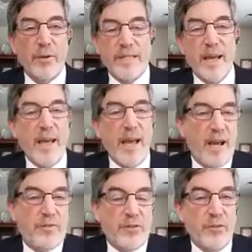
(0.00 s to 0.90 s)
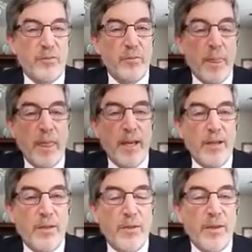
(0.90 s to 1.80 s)
a day after
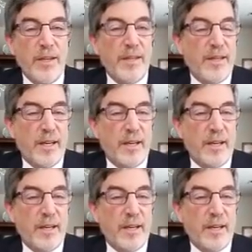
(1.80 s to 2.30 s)
the